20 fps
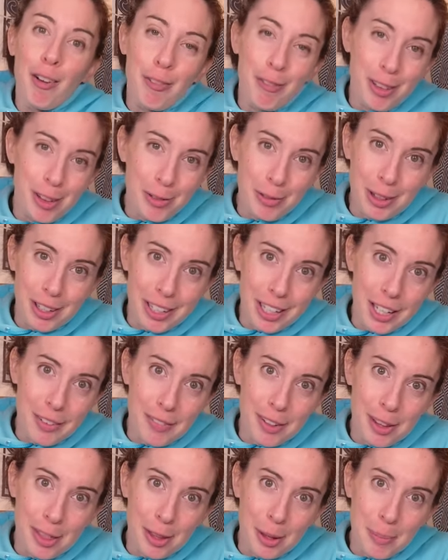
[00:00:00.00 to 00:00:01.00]
feel free to give
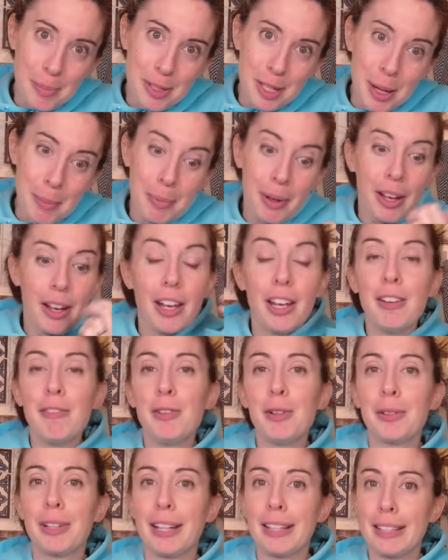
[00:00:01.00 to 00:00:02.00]
it a thumbs up. If
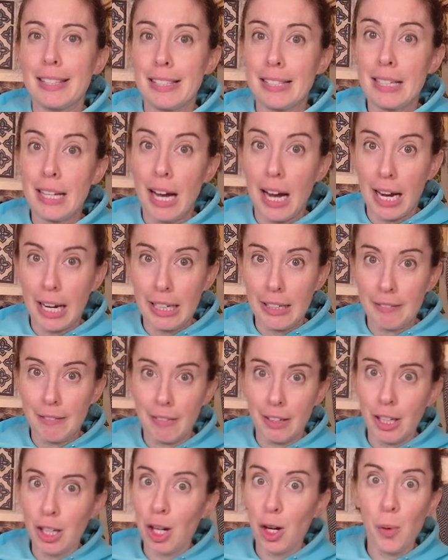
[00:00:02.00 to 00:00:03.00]
you like this kind of
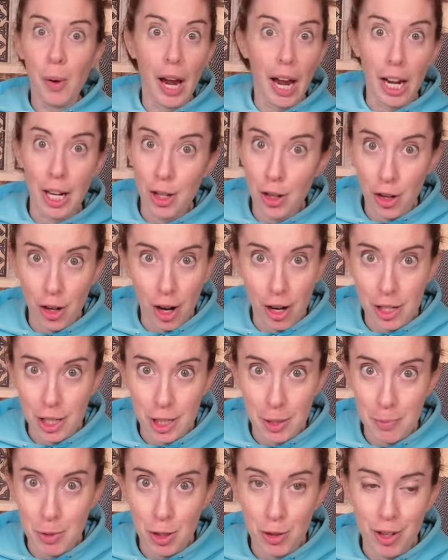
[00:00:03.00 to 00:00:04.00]
video and you're not
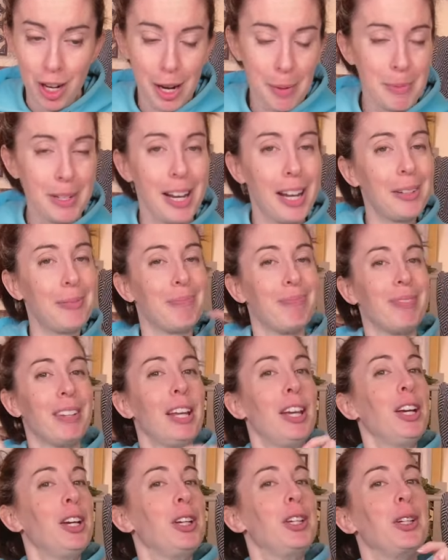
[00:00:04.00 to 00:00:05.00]
subscribed
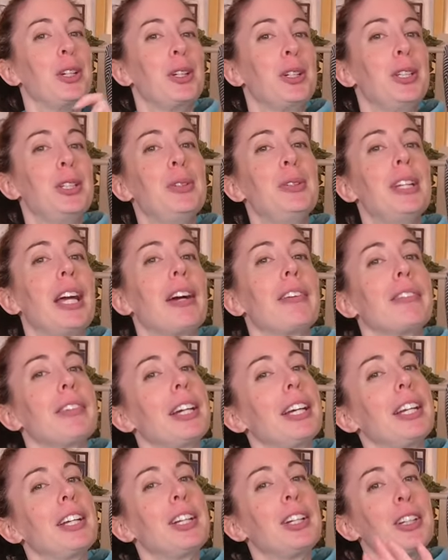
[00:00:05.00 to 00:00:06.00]
yet, do that
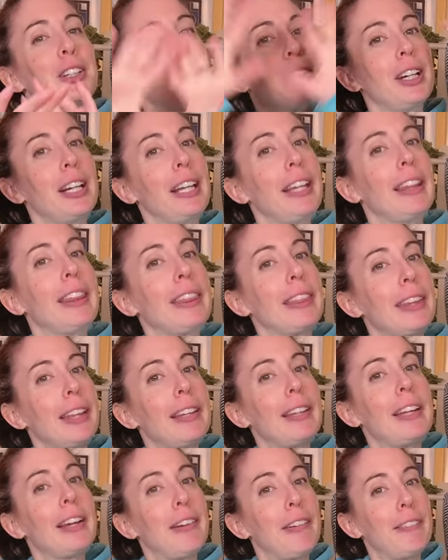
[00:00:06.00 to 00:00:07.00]
right underneath the
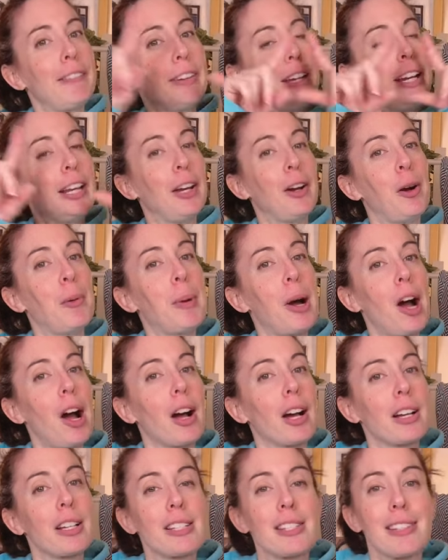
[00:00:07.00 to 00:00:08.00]
little video
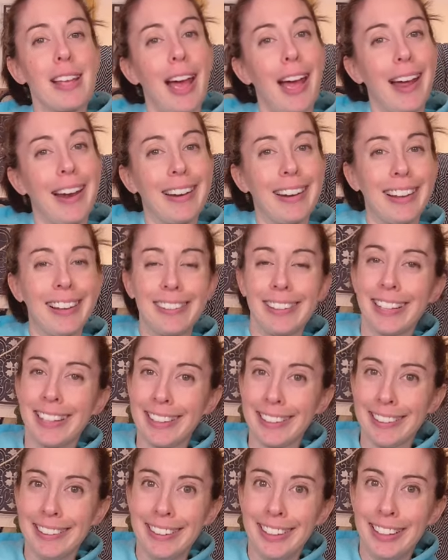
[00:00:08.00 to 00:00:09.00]
box and
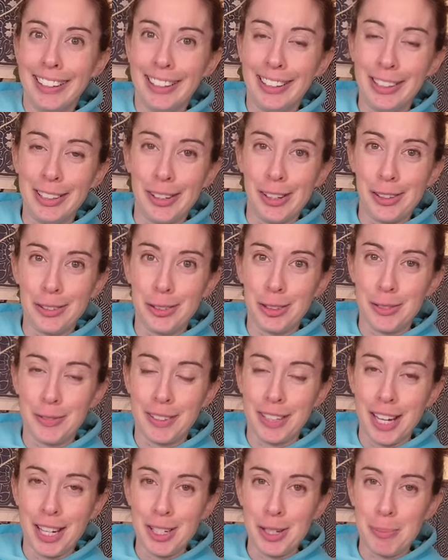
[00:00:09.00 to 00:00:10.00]
click the all
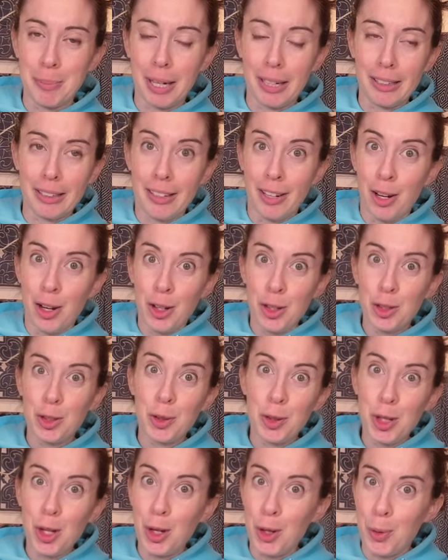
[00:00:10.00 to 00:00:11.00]
notification button so
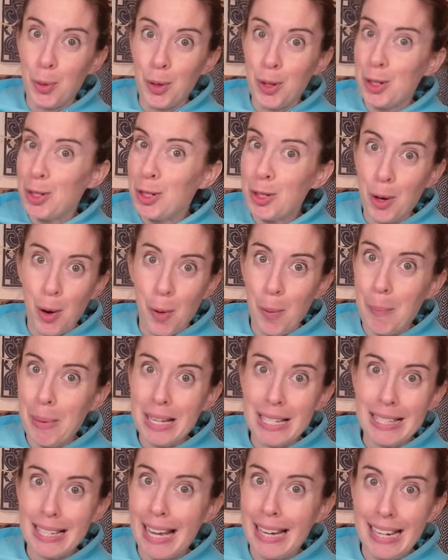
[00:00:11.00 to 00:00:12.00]
you don't
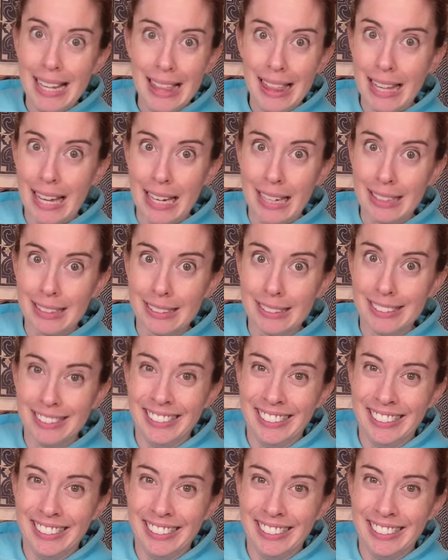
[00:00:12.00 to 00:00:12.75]
miss anything.